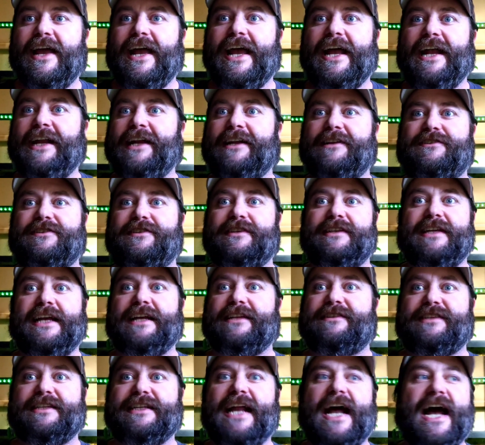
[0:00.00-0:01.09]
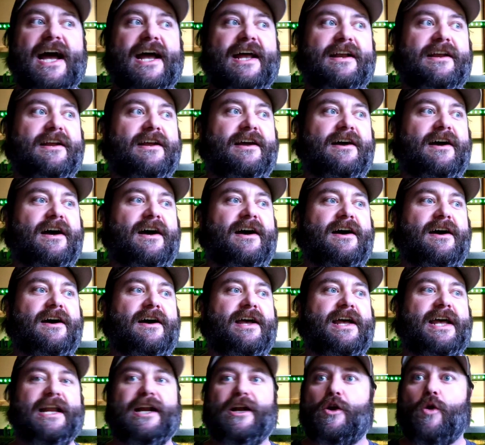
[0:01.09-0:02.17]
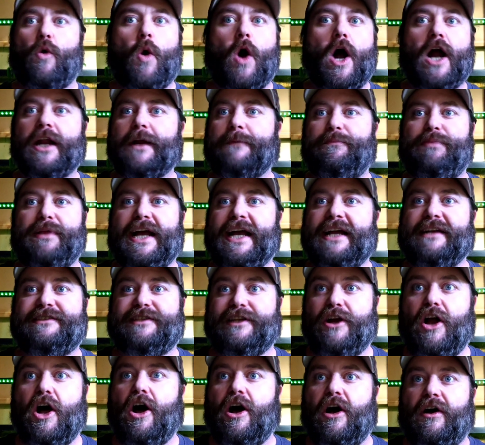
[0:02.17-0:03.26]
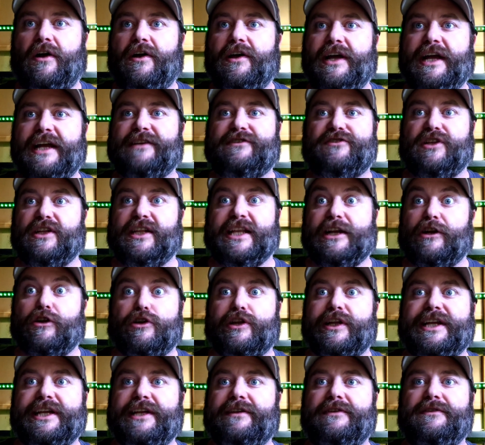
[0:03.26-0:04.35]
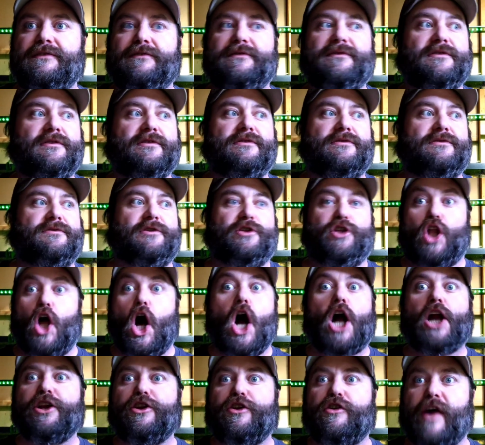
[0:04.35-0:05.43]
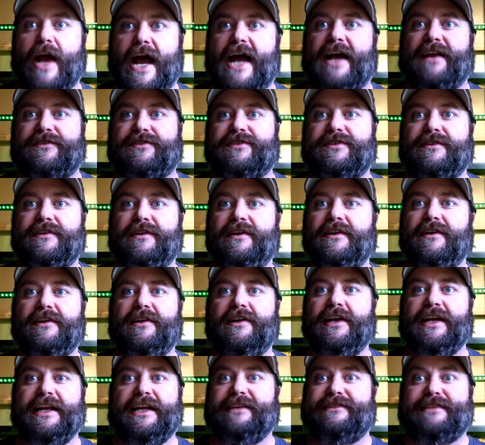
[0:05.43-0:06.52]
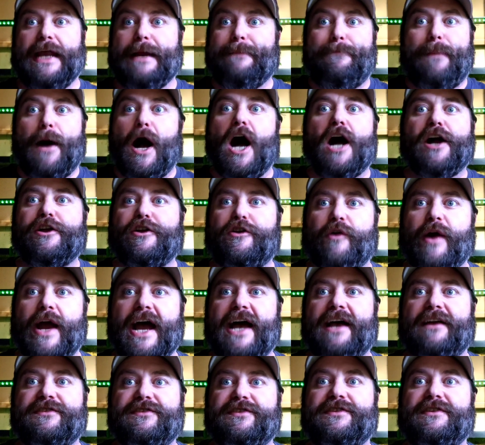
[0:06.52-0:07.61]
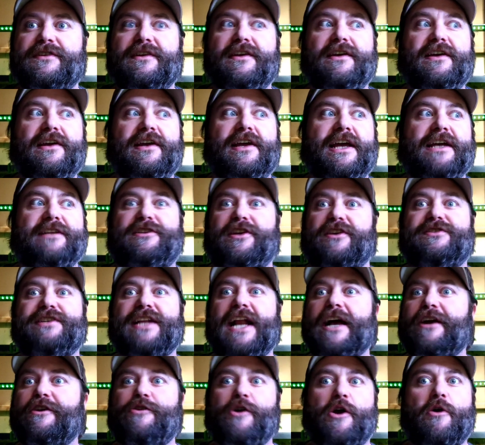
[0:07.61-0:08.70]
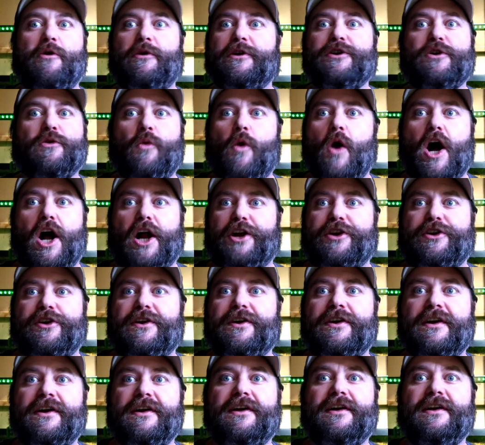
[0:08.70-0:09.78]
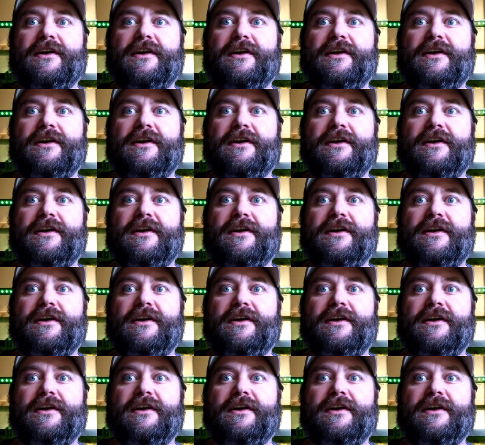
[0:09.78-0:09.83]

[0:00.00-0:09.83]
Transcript: And it's it's not uh, an aquatic plant at all. It's literally lawn grass. It is a bog grass. It does not grow underwater.